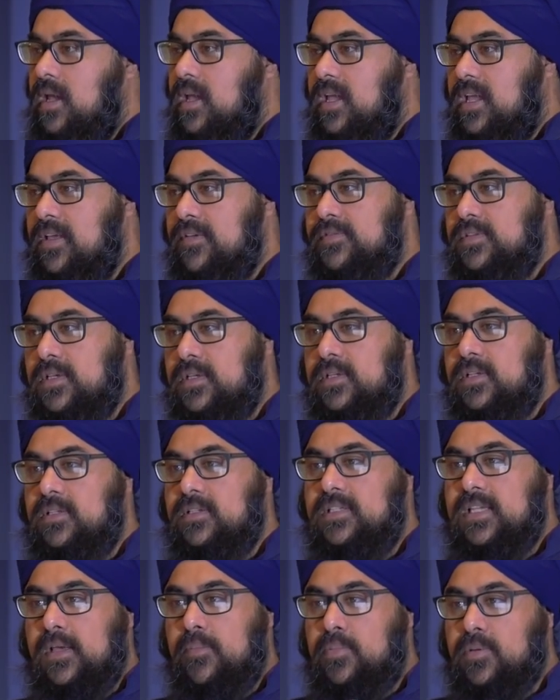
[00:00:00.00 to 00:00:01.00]
It gives
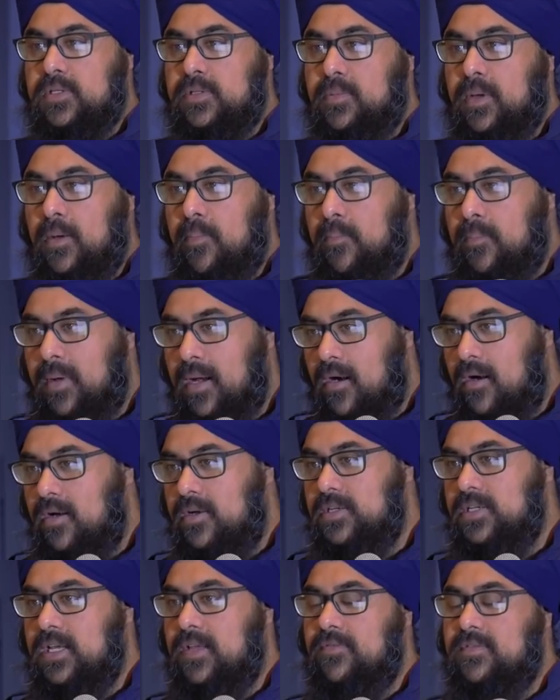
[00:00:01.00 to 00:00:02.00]
examples about
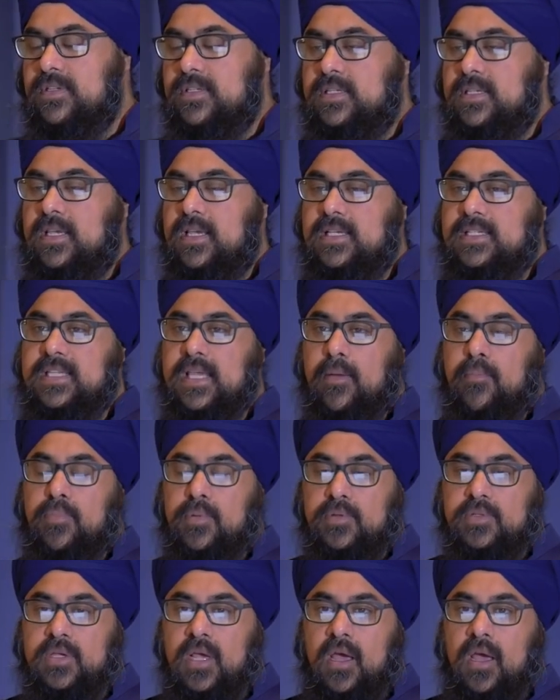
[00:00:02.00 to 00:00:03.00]
marriage. It gives
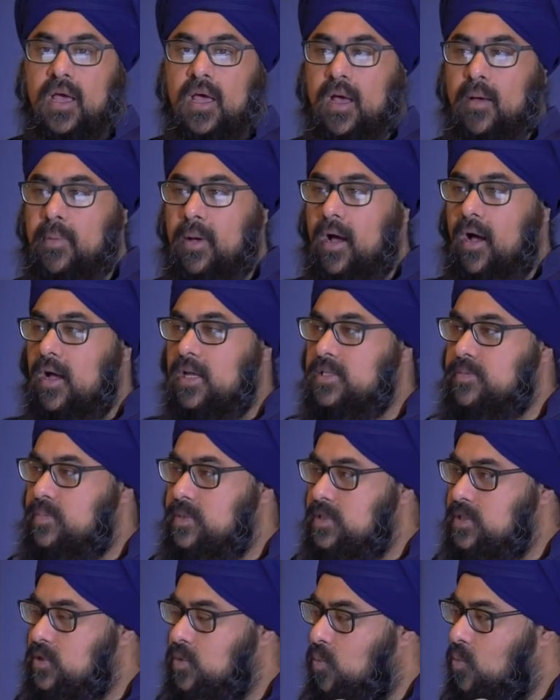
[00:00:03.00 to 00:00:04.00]
examples about
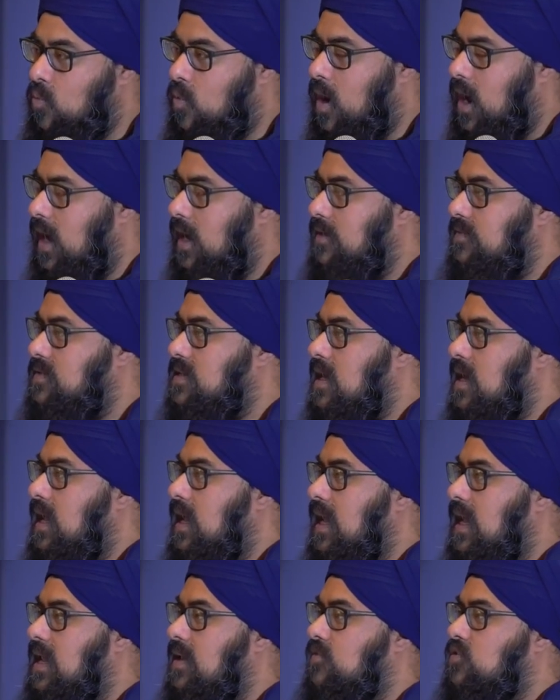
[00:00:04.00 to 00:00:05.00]
husbands and wives.
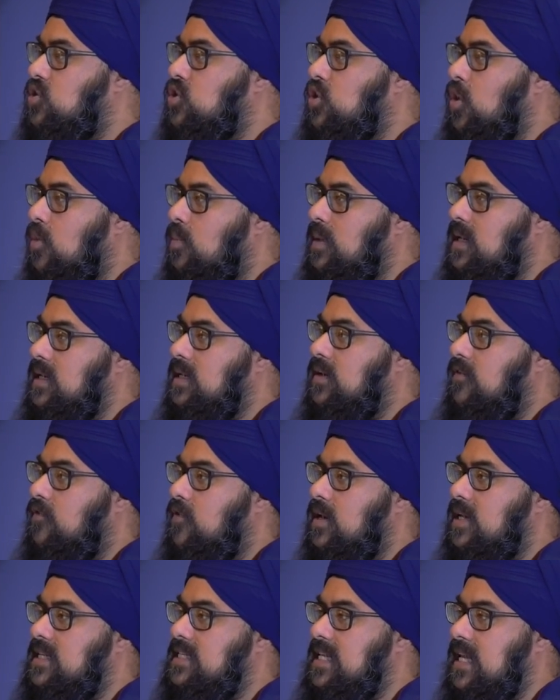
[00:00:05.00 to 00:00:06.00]
It gives so many
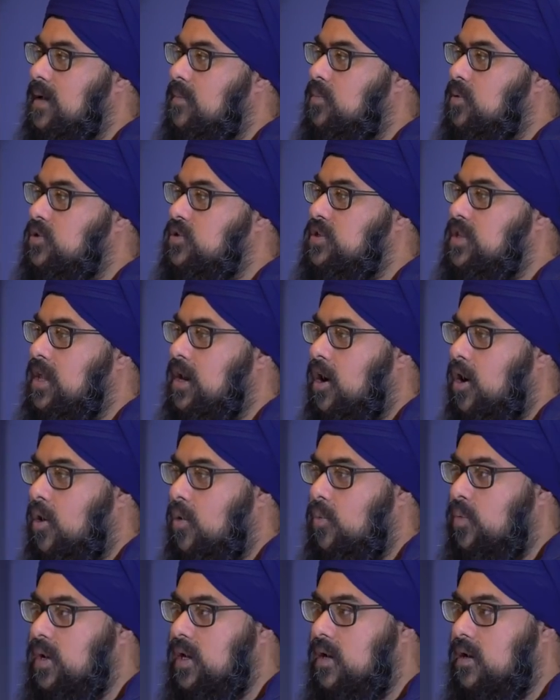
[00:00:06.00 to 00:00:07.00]
different examples that
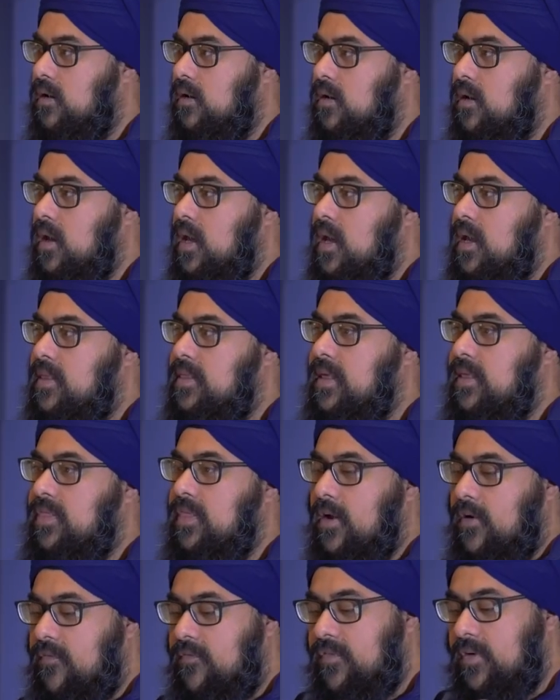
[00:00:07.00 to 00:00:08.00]
are real, that
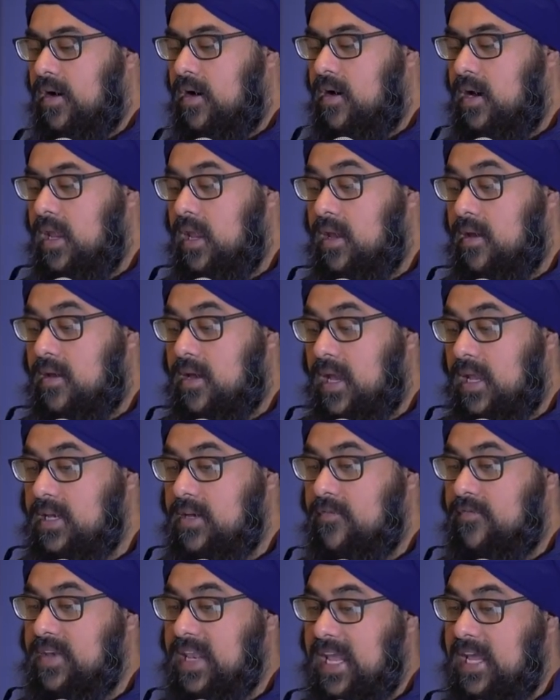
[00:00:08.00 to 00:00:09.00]
they're very
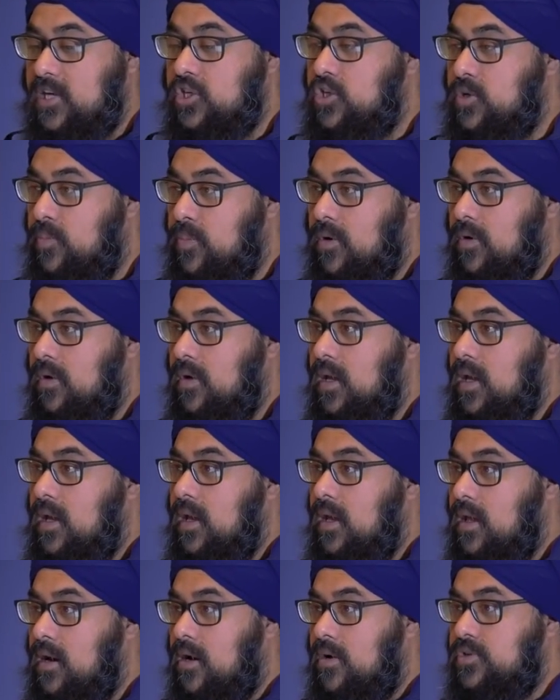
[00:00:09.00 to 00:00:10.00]
kind of tangible
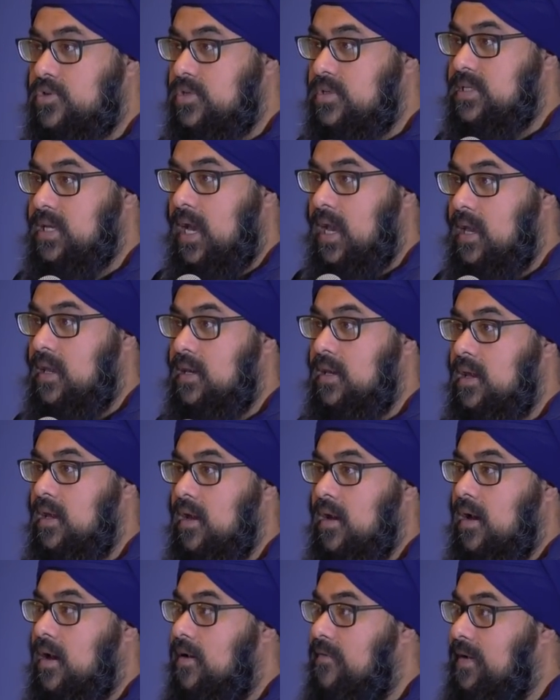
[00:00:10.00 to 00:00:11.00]
in our society
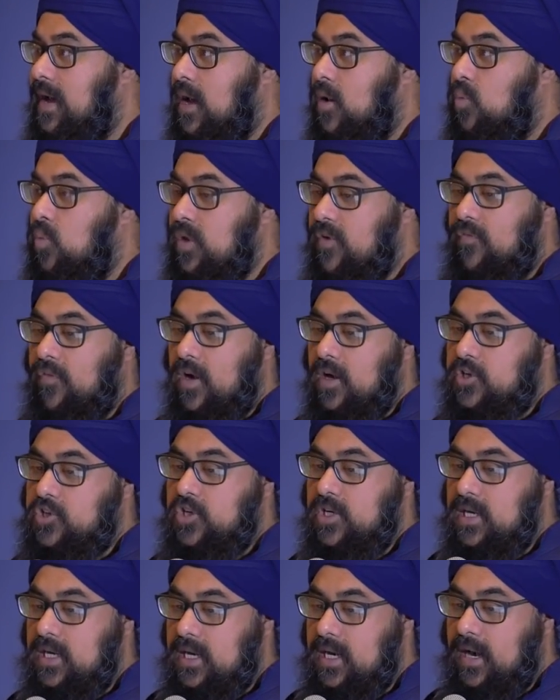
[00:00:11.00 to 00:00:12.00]
of how we
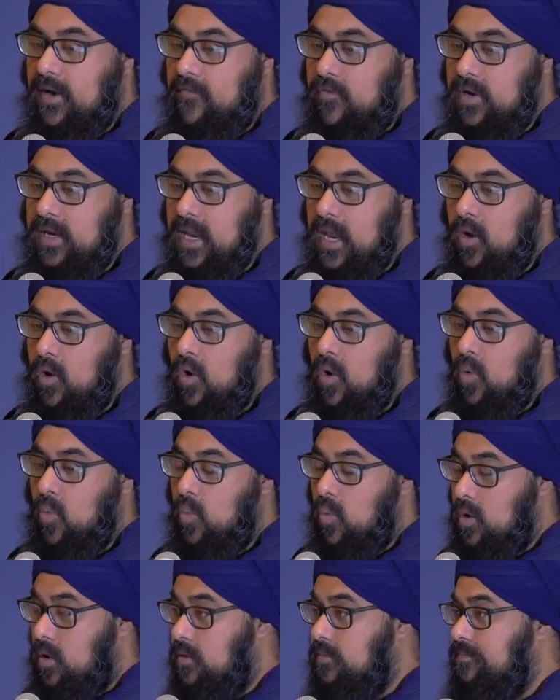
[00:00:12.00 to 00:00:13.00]
function in an everyday
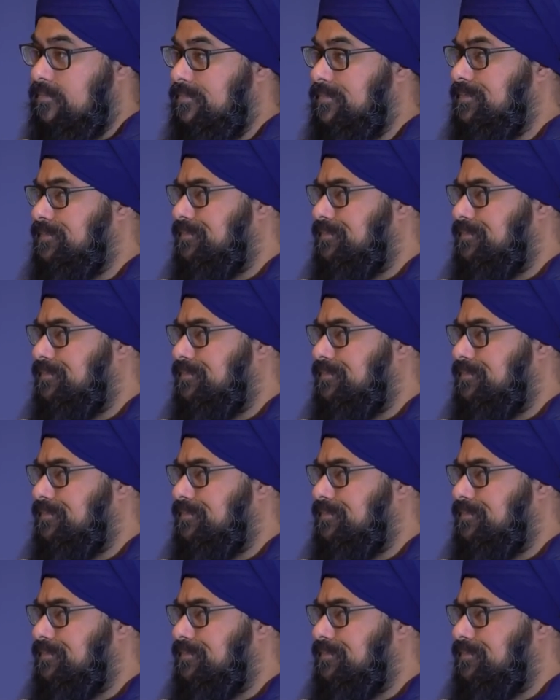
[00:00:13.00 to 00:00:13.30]
world.